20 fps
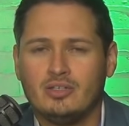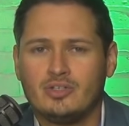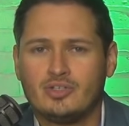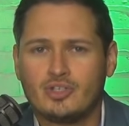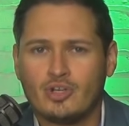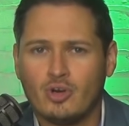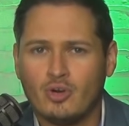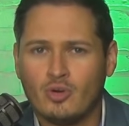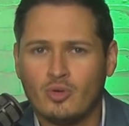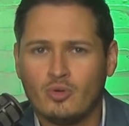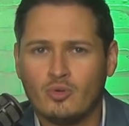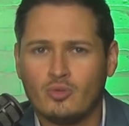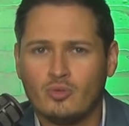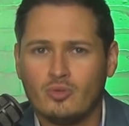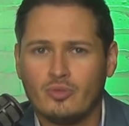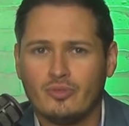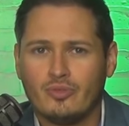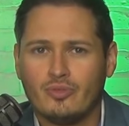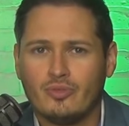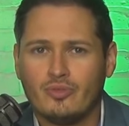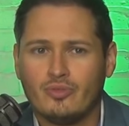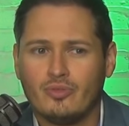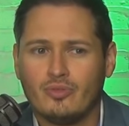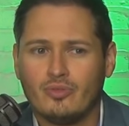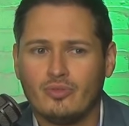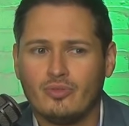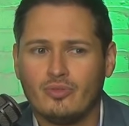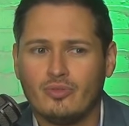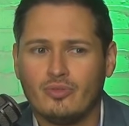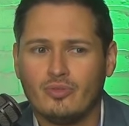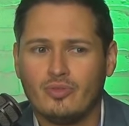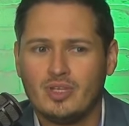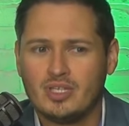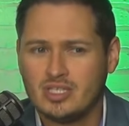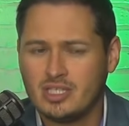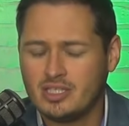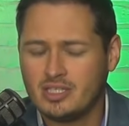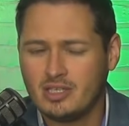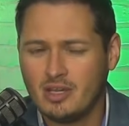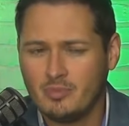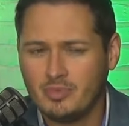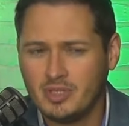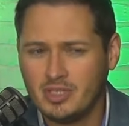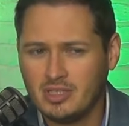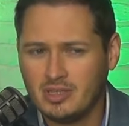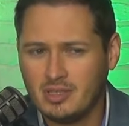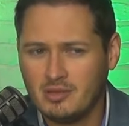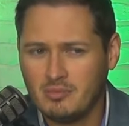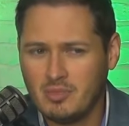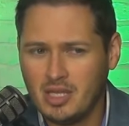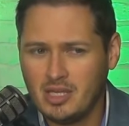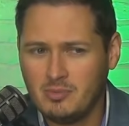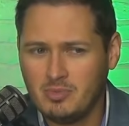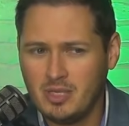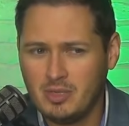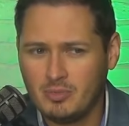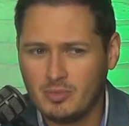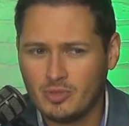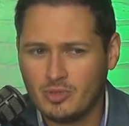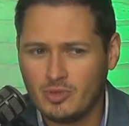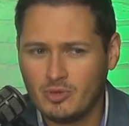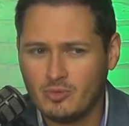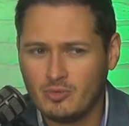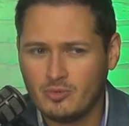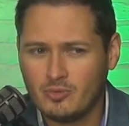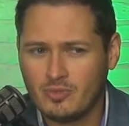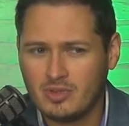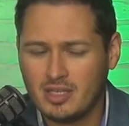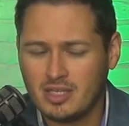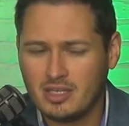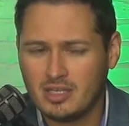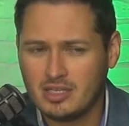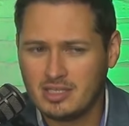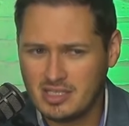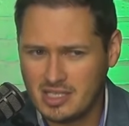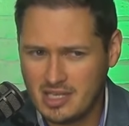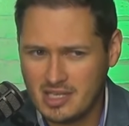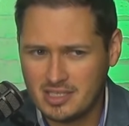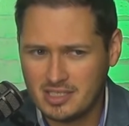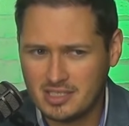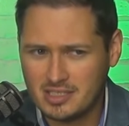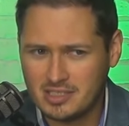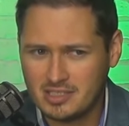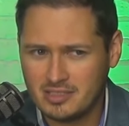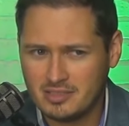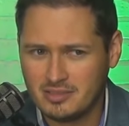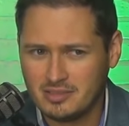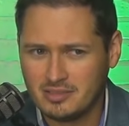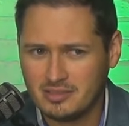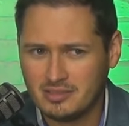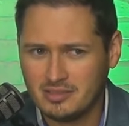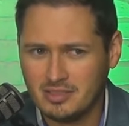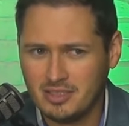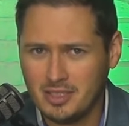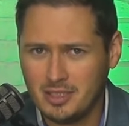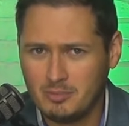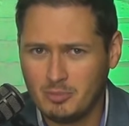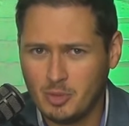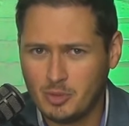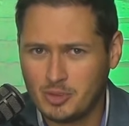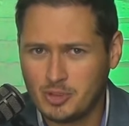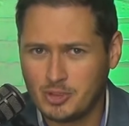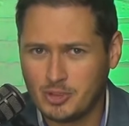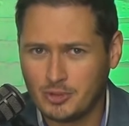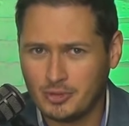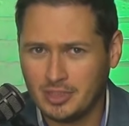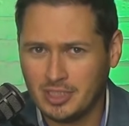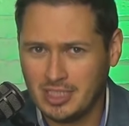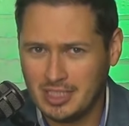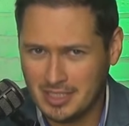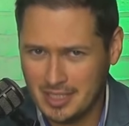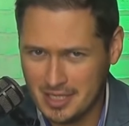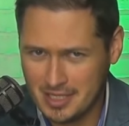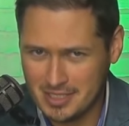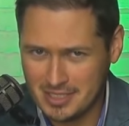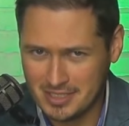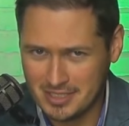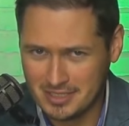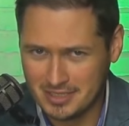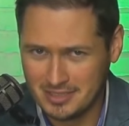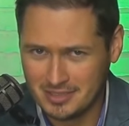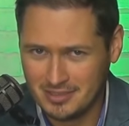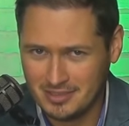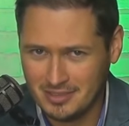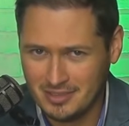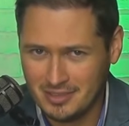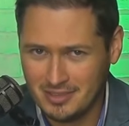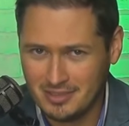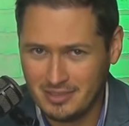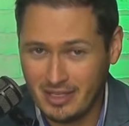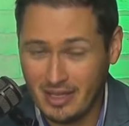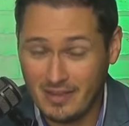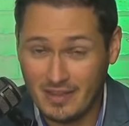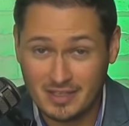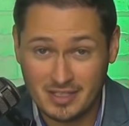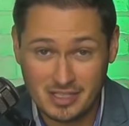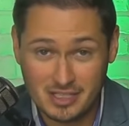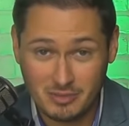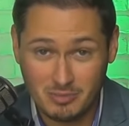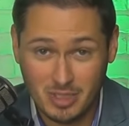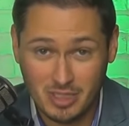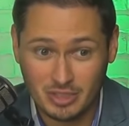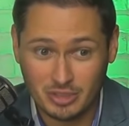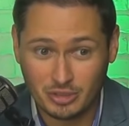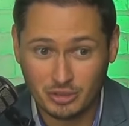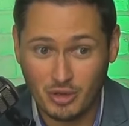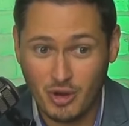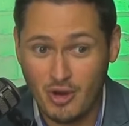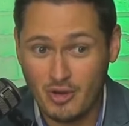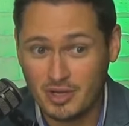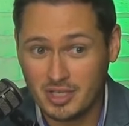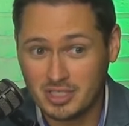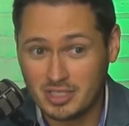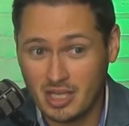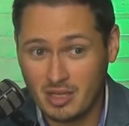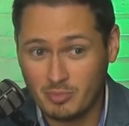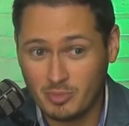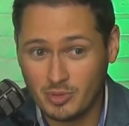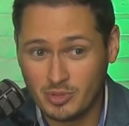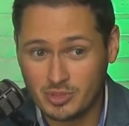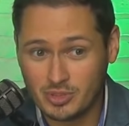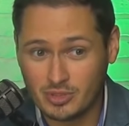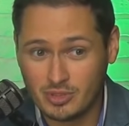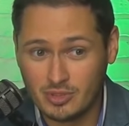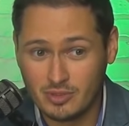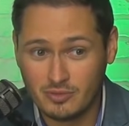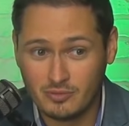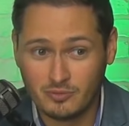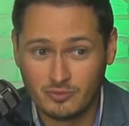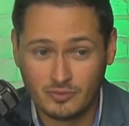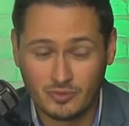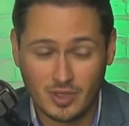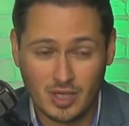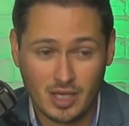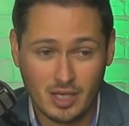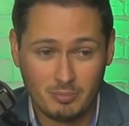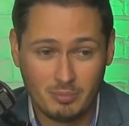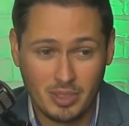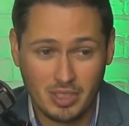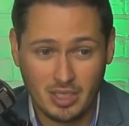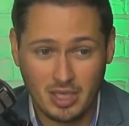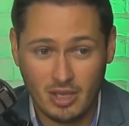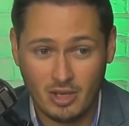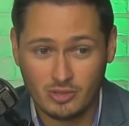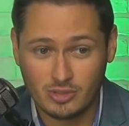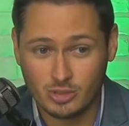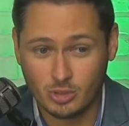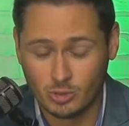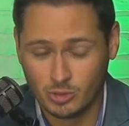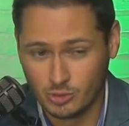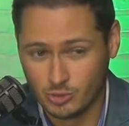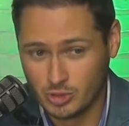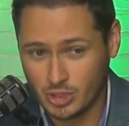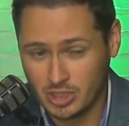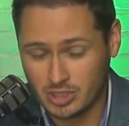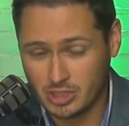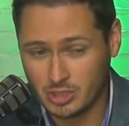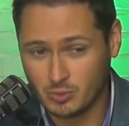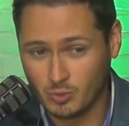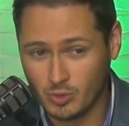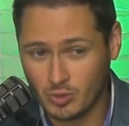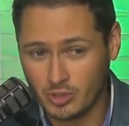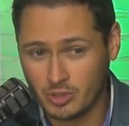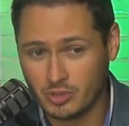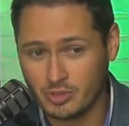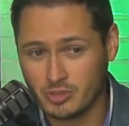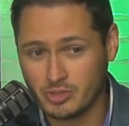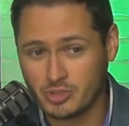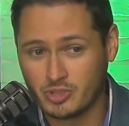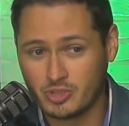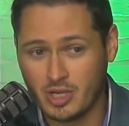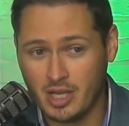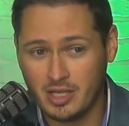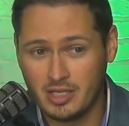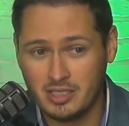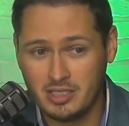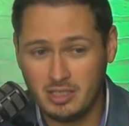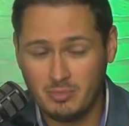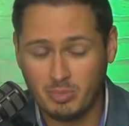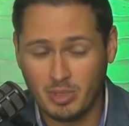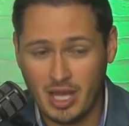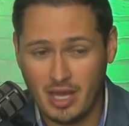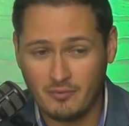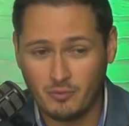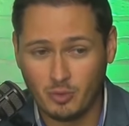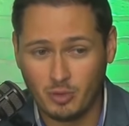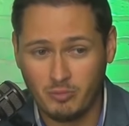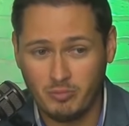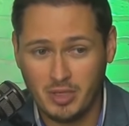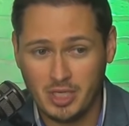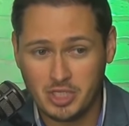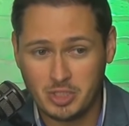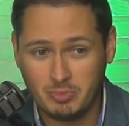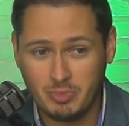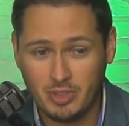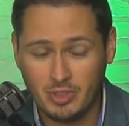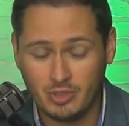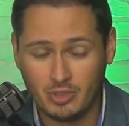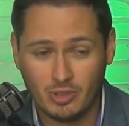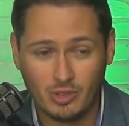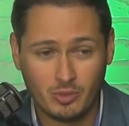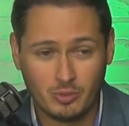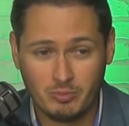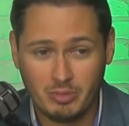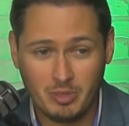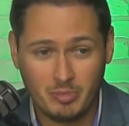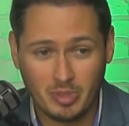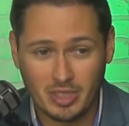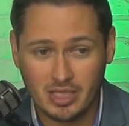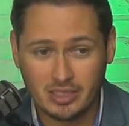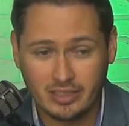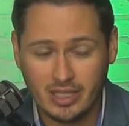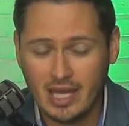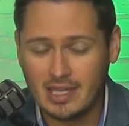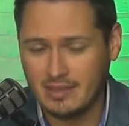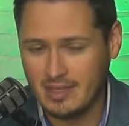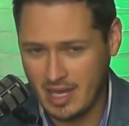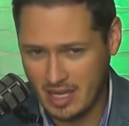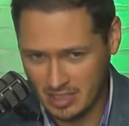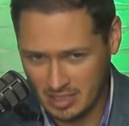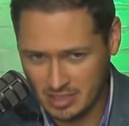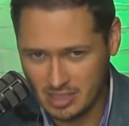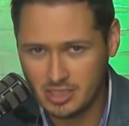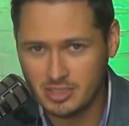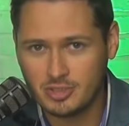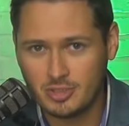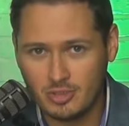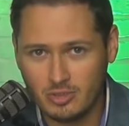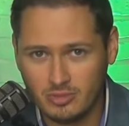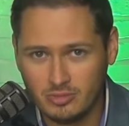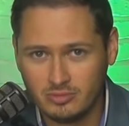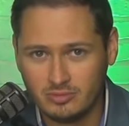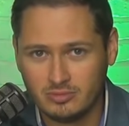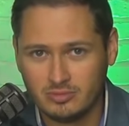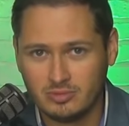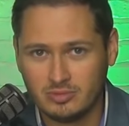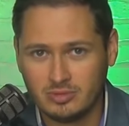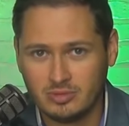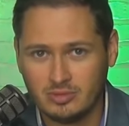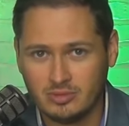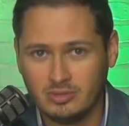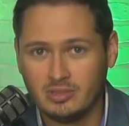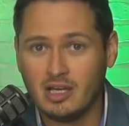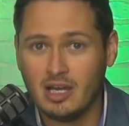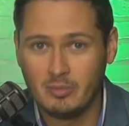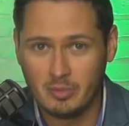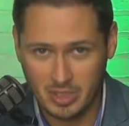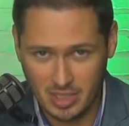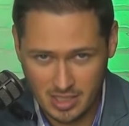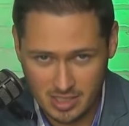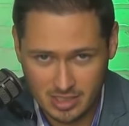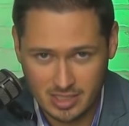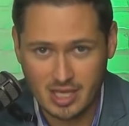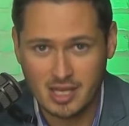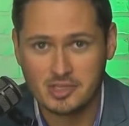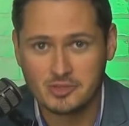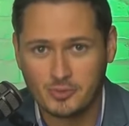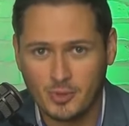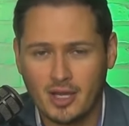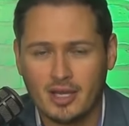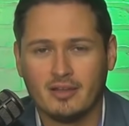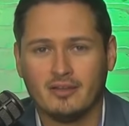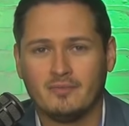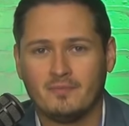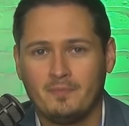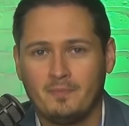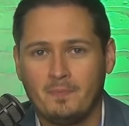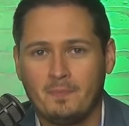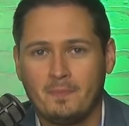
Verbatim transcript: So this is something that many people don't think exists. It most certainly does. Now, that doesn't mean that there aren't examples of uh, pink haired social justice warriors trying to deplatform Ben Shapiro and people like that. That exists too. I'm against that as well.